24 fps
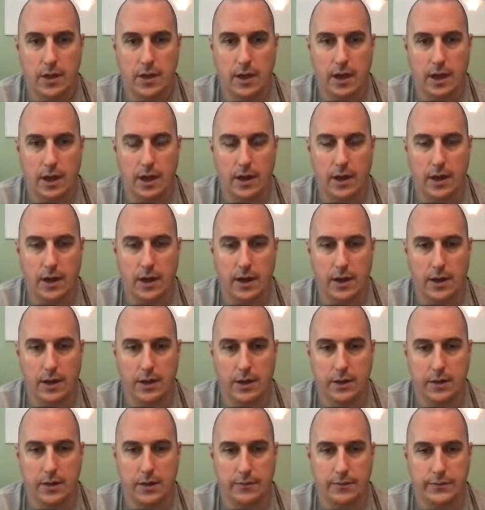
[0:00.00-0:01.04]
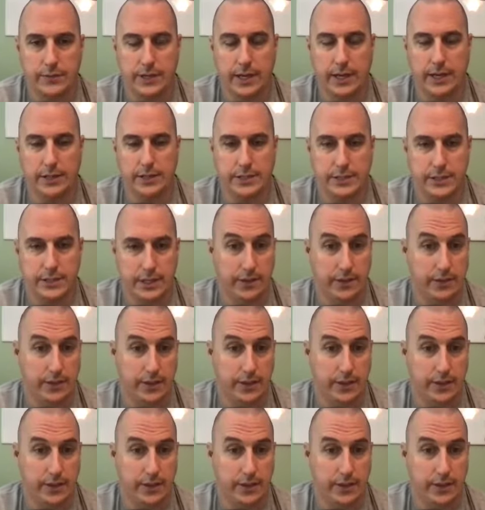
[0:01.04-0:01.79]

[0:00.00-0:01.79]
of THC,